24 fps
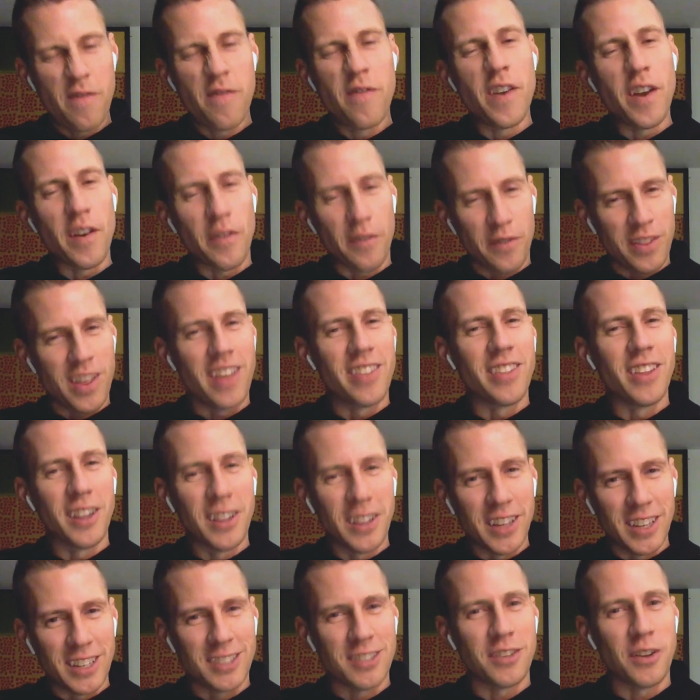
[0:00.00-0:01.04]
5th on the
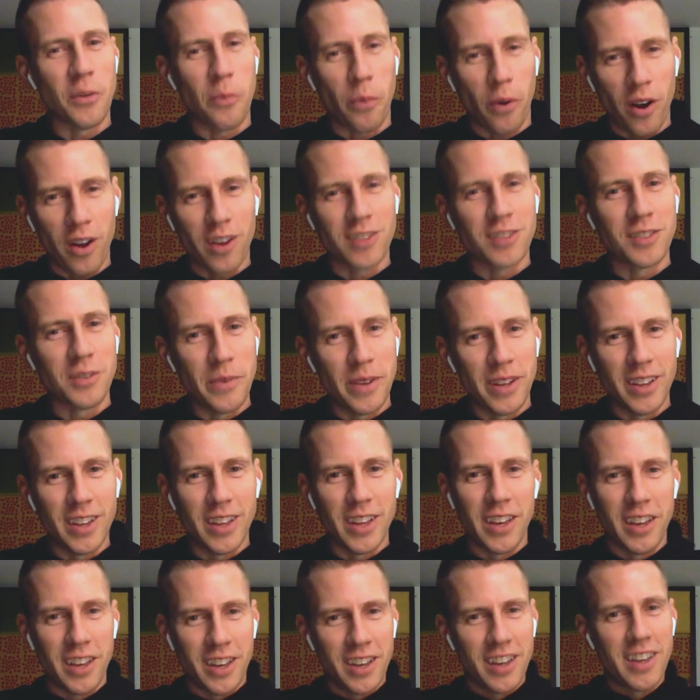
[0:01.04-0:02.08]
list approximately.